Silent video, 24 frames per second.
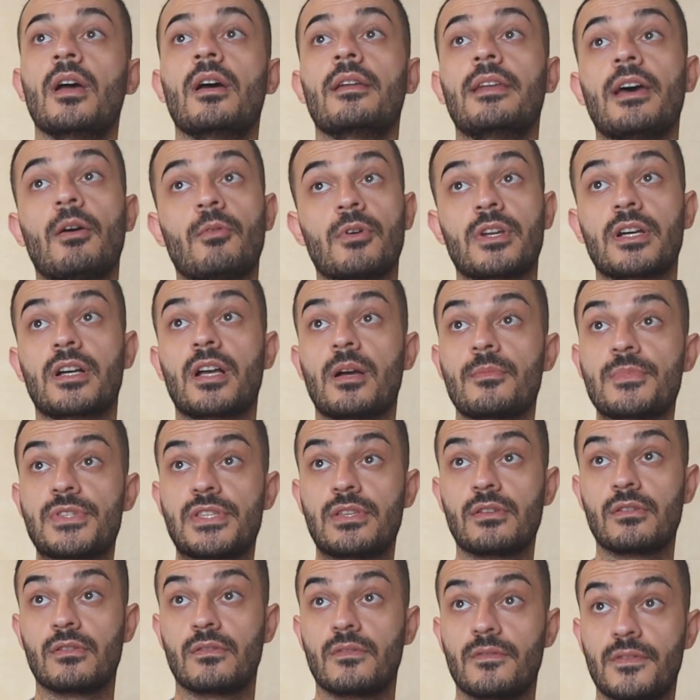Now, when it comes
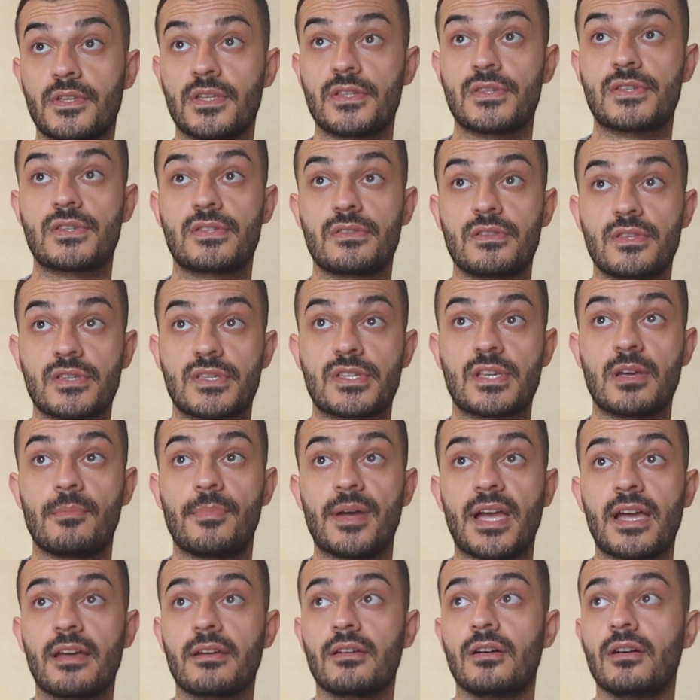to this
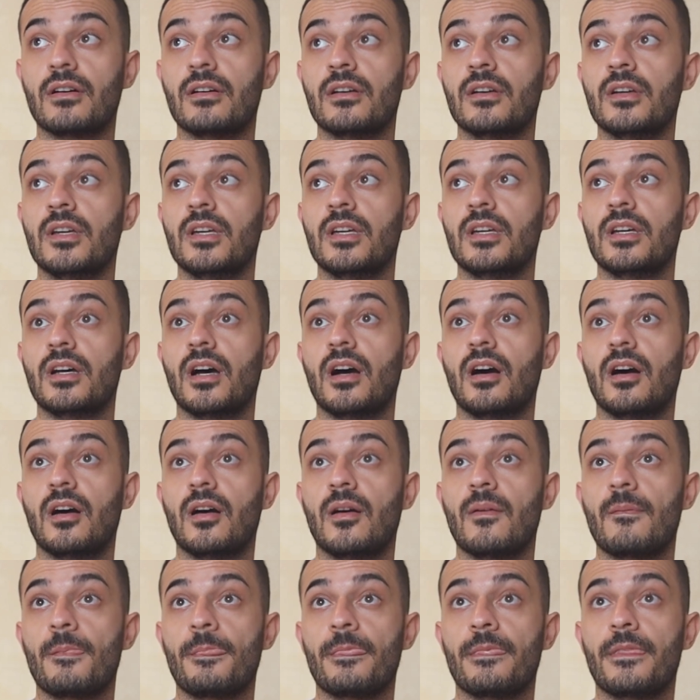cabana
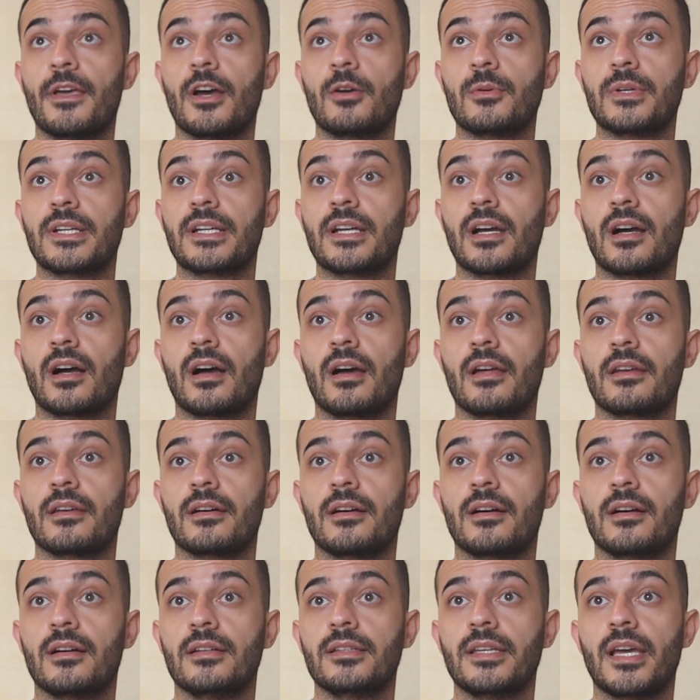that we
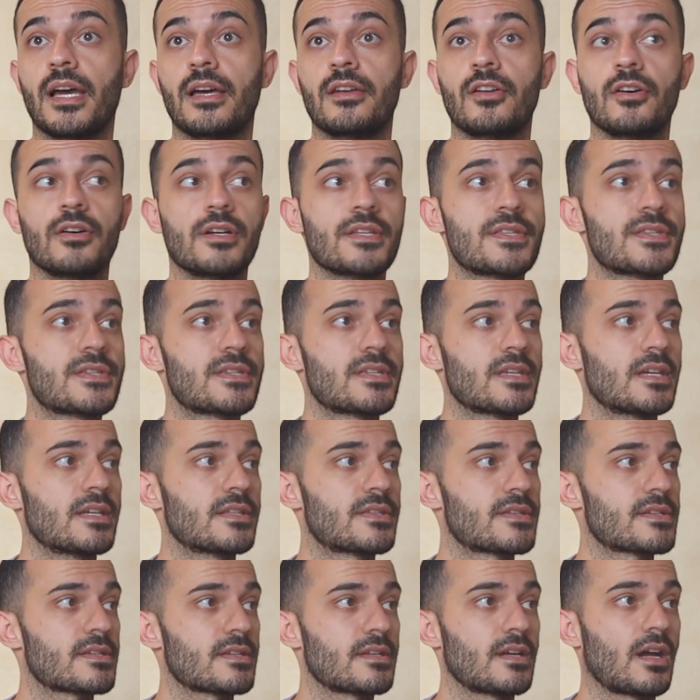got, yeah, no,
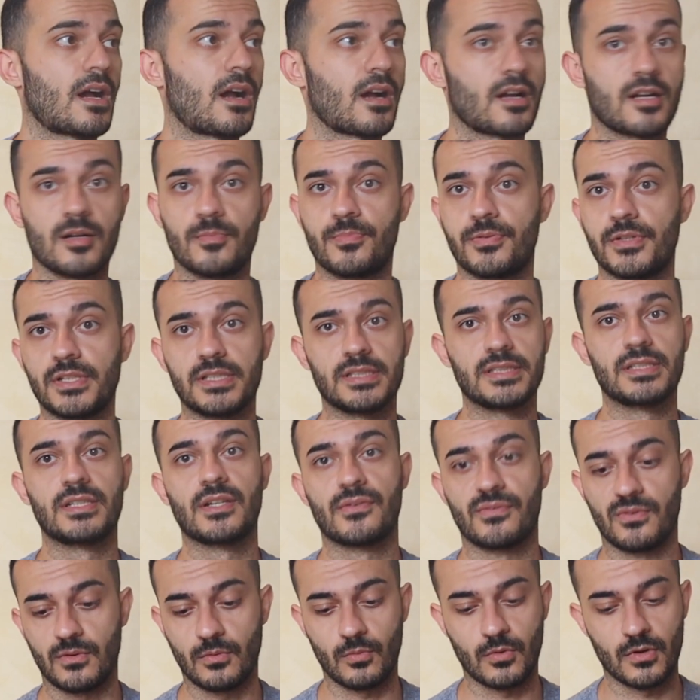it's a completely
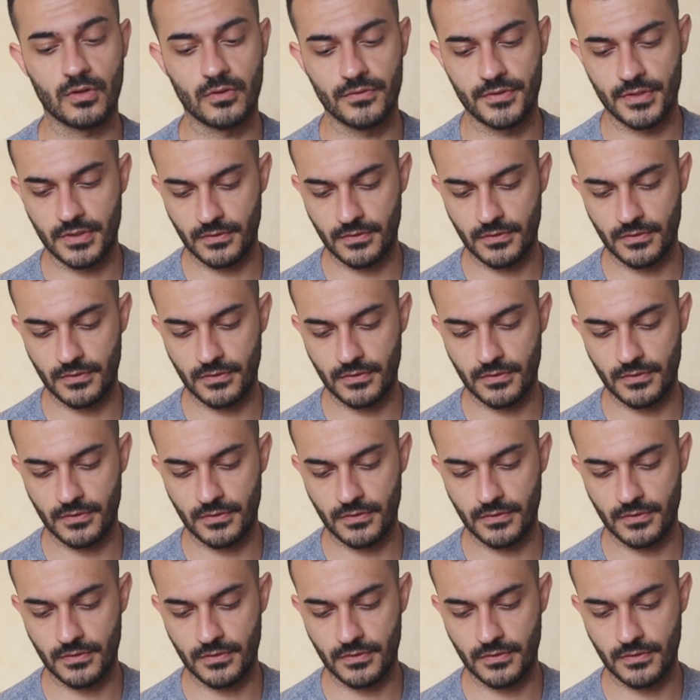different world.